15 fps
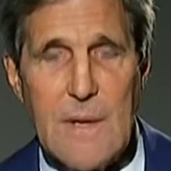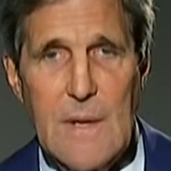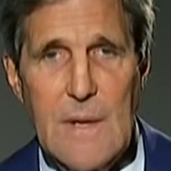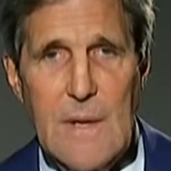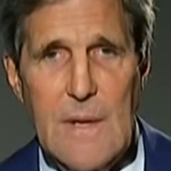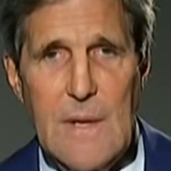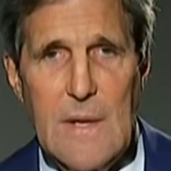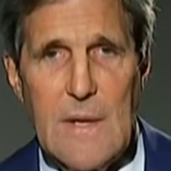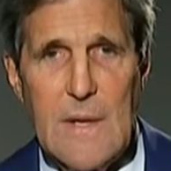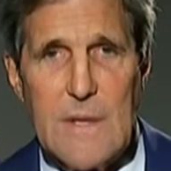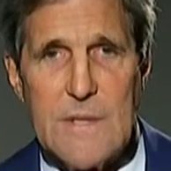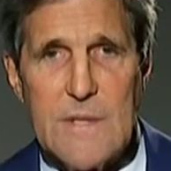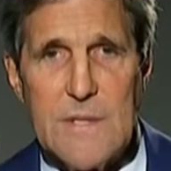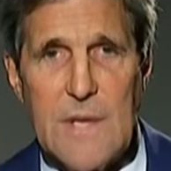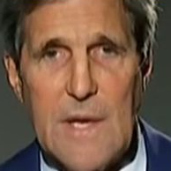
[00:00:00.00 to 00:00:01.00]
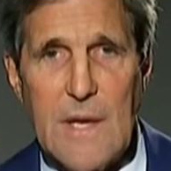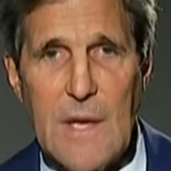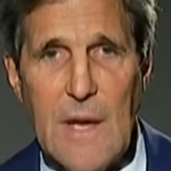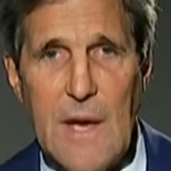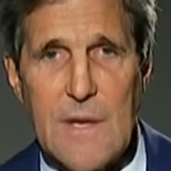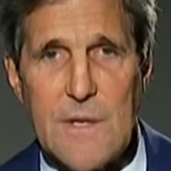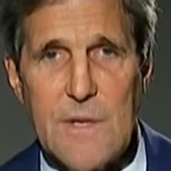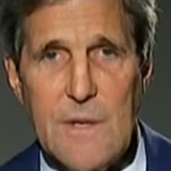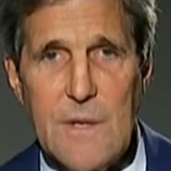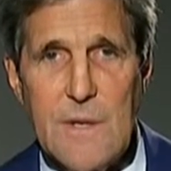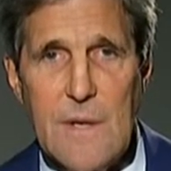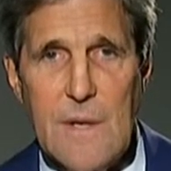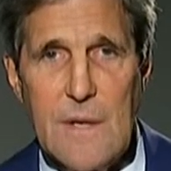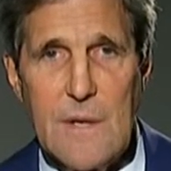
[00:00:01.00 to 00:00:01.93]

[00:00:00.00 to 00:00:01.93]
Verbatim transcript: airstrikes with the Syrian government,